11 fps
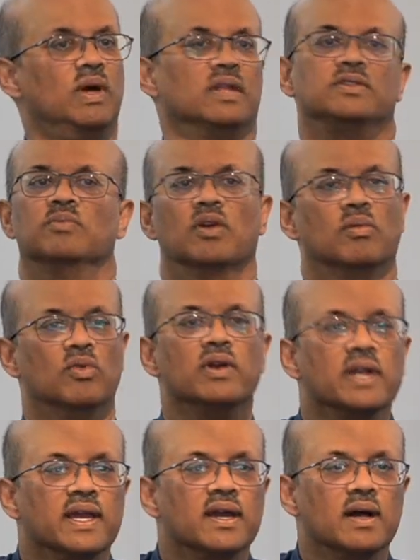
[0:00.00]
well, tomorrow
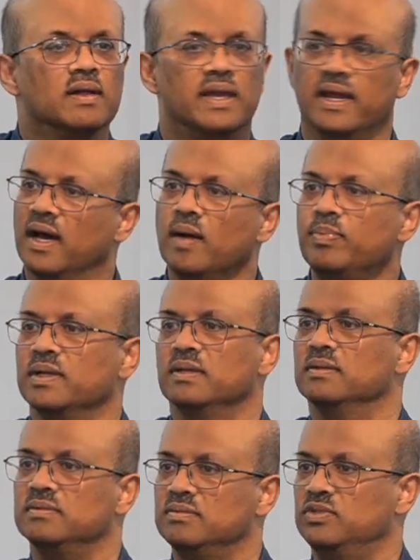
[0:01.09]
morning I'll get up and
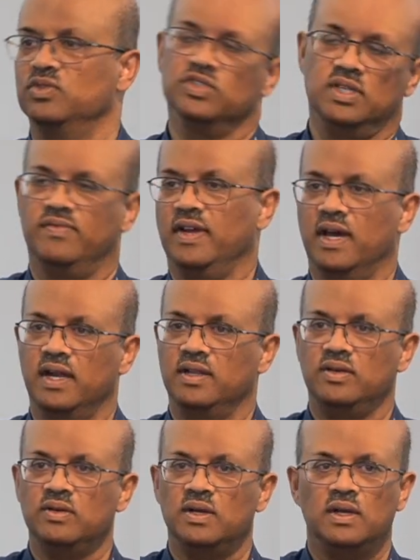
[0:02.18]
do the stuff I got to
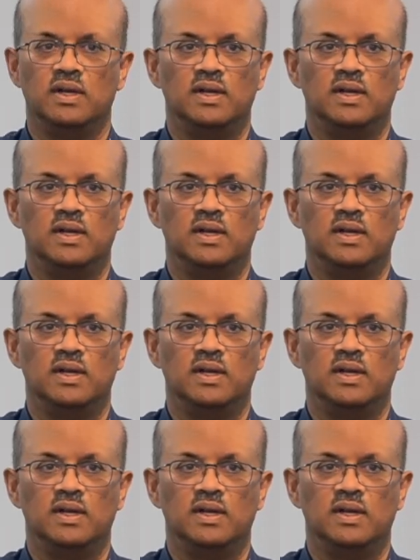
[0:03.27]
do.